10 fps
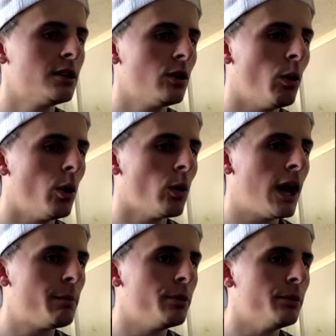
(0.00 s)
What will
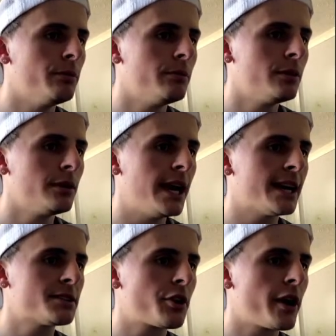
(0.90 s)
happen? It
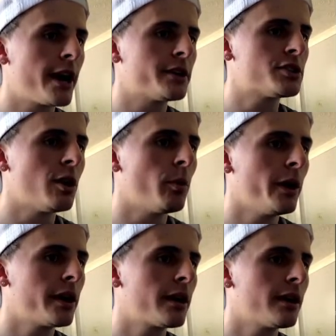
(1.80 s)
hasn't created a top
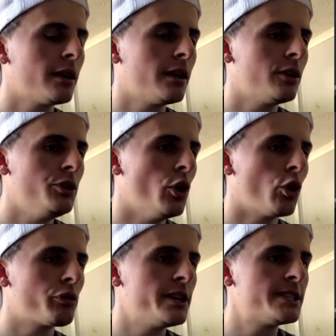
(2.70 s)
wick. No
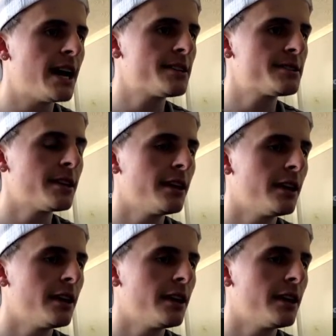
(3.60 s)
retest.